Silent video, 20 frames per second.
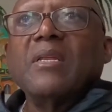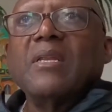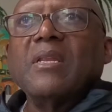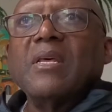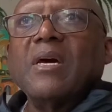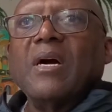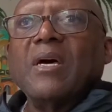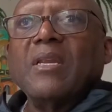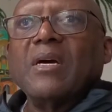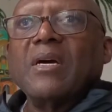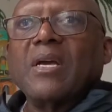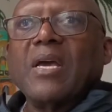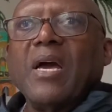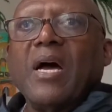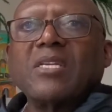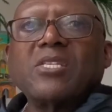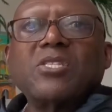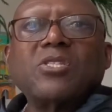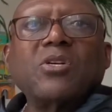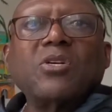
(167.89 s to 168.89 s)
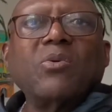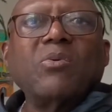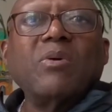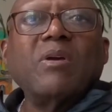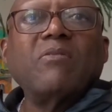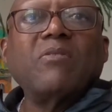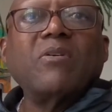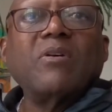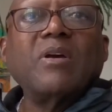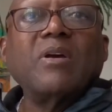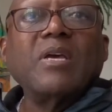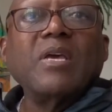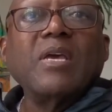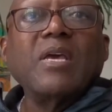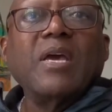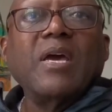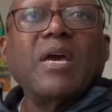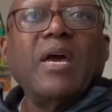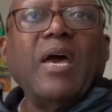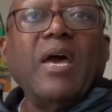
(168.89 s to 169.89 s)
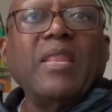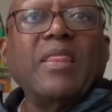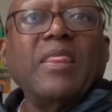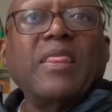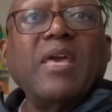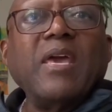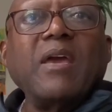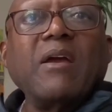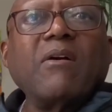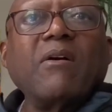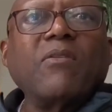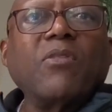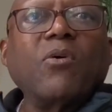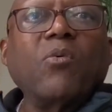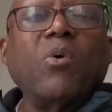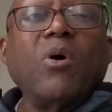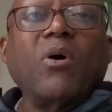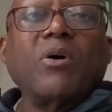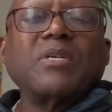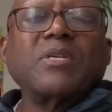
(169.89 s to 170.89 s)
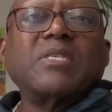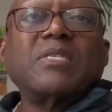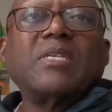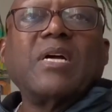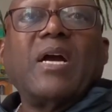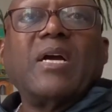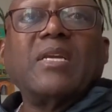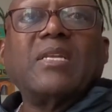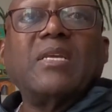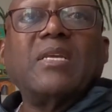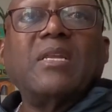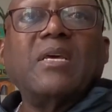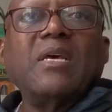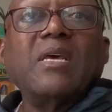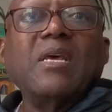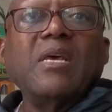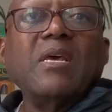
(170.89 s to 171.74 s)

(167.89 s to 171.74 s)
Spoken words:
Anacostia River, and there the war started.